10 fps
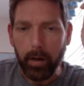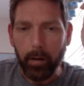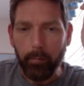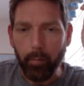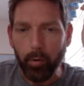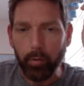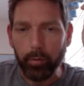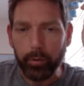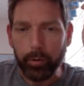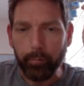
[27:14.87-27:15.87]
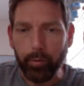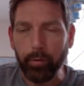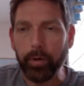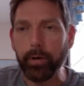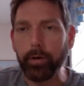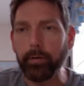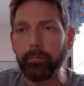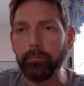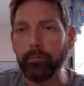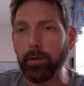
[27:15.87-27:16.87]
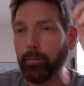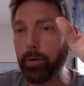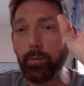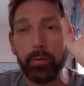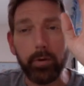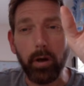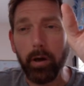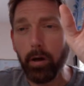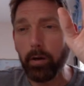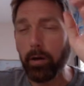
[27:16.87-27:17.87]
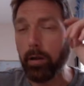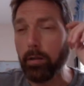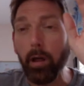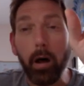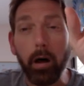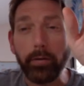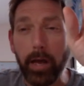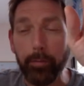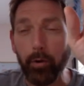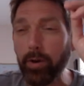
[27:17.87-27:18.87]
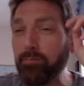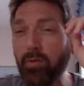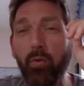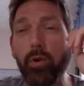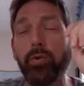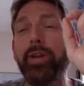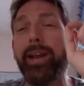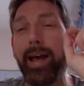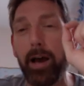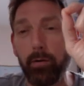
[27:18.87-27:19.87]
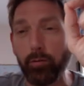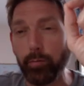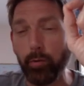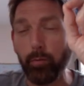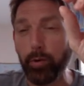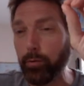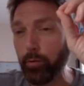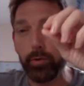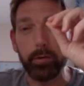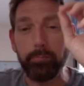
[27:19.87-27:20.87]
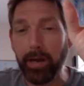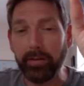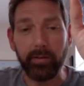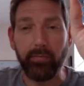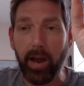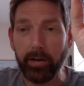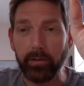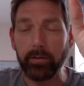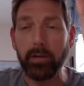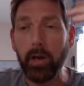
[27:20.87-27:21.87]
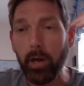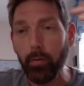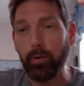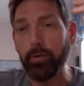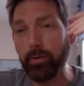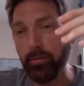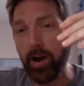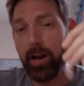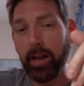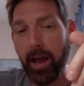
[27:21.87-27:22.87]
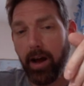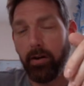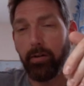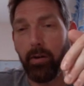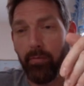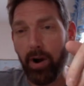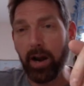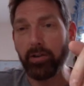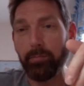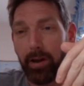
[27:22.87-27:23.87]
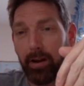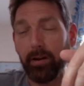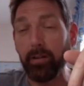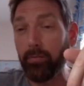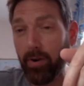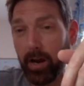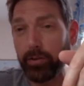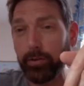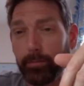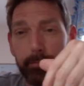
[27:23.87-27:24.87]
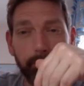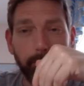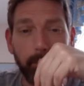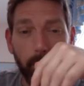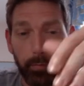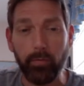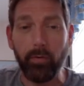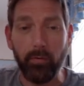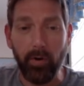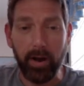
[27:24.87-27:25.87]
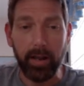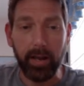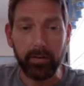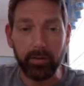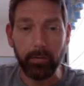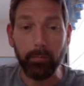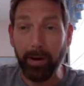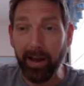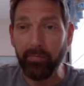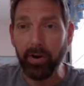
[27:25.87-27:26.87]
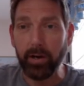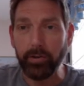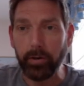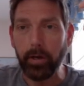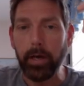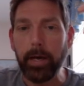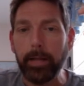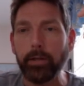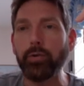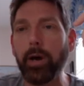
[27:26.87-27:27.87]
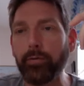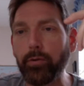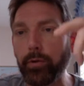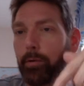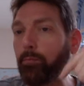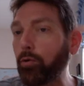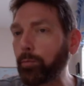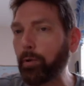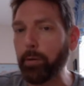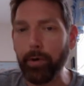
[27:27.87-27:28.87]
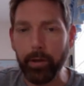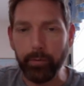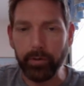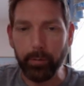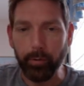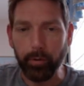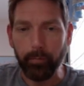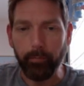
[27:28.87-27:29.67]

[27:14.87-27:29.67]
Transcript: moles per liter. Now, we were taught a long time ago, even before you did algebra, when you were doing just basic fractions, when you're dividing out a fraction by another fraction, when you're dividing out something by a fraction, that you have to end up multiplying by the reciprocal.